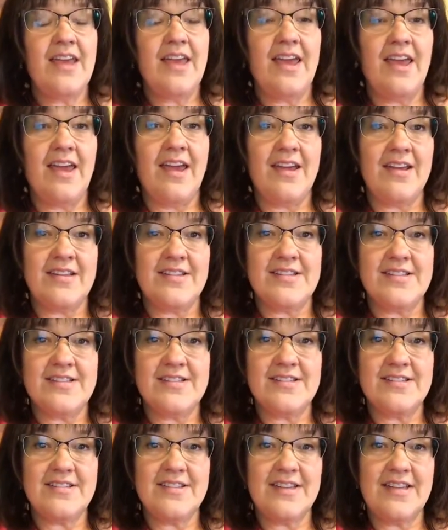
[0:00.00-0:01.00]

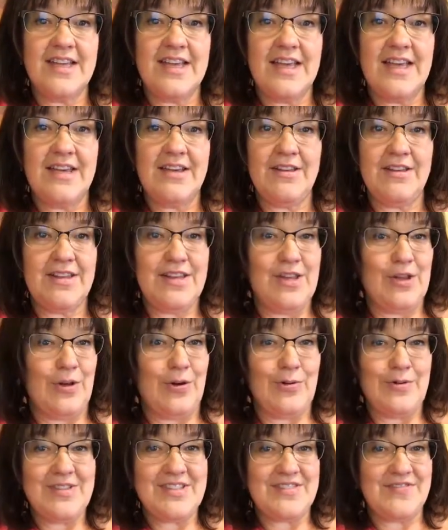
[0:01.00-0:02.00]
And
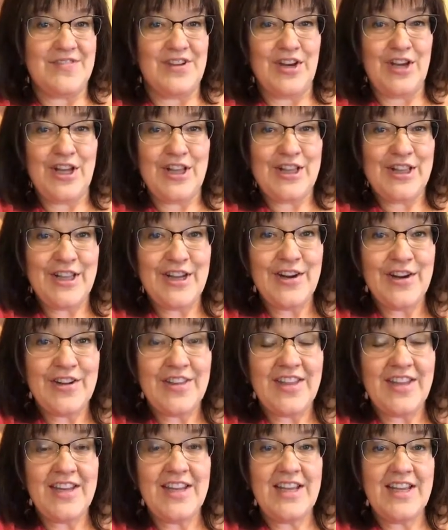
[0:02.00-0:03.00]
it's very
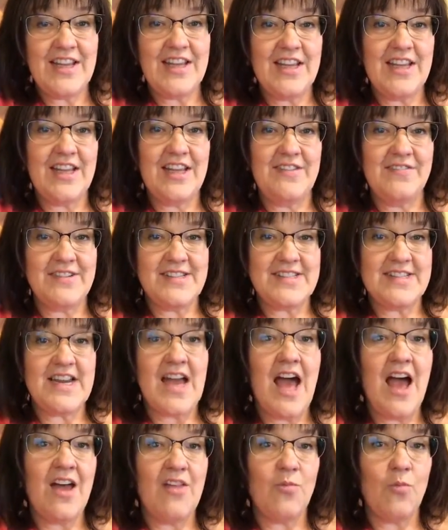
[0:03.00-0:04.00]
clear that if it's
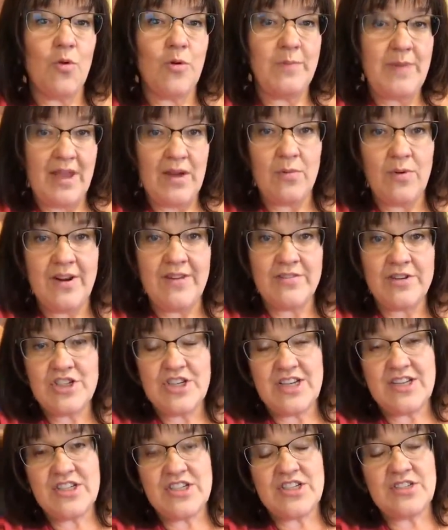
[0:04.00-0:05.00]
not, we'll make whatever
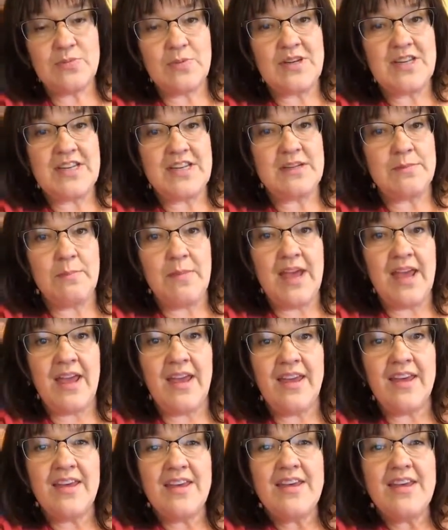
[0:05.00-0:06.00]
changes we need to
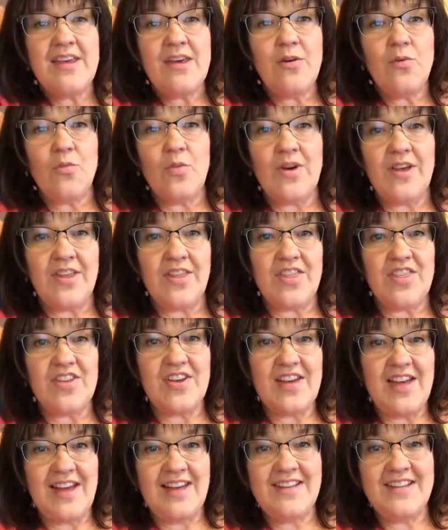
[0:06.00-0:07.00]
make
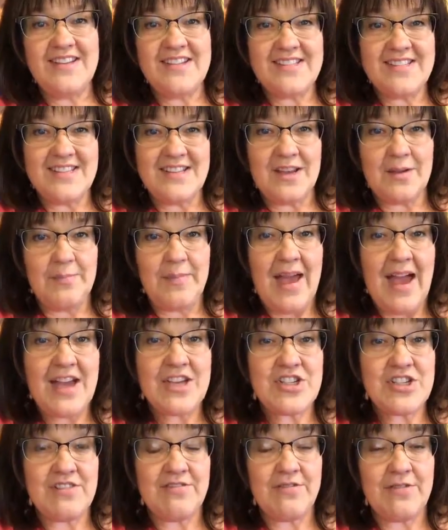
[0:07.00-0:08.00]
with kindness and
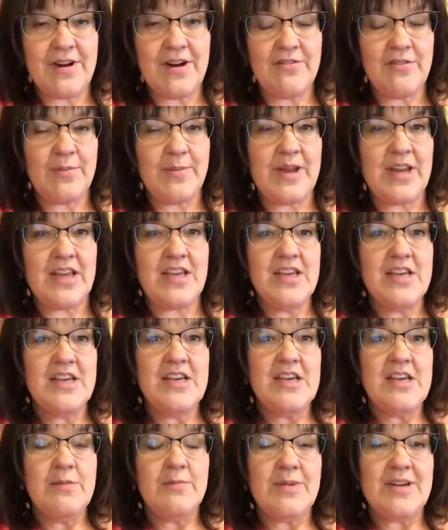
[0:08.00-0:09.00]
compassion for everybody.
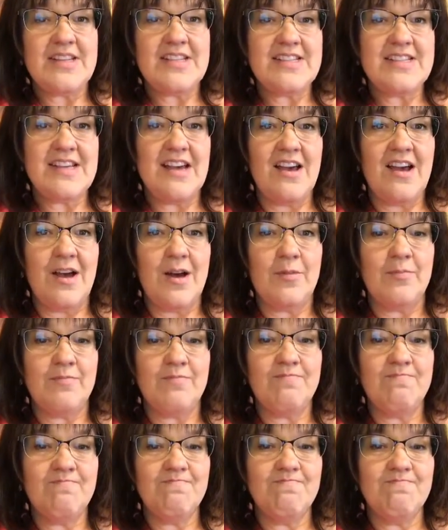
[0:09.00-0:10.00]
But
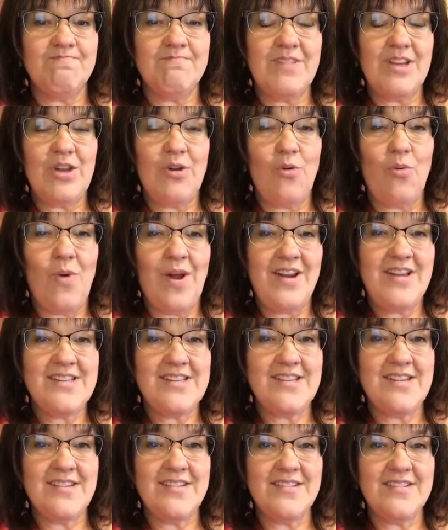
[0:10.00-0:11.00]
when
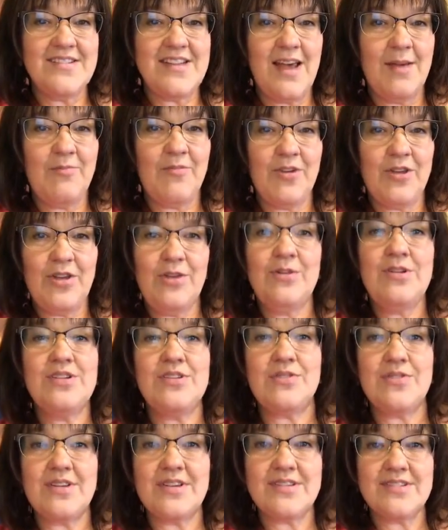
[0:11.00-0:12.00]
is it time for you to
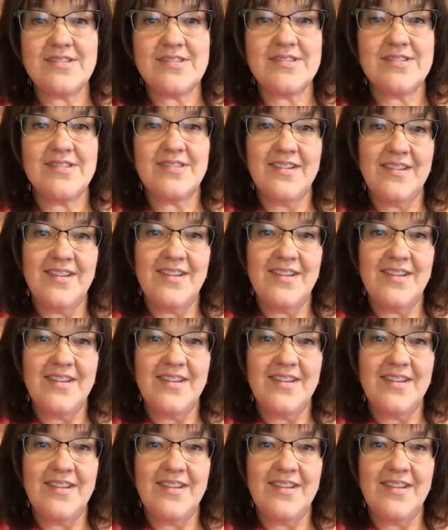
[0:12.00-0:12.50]
do this?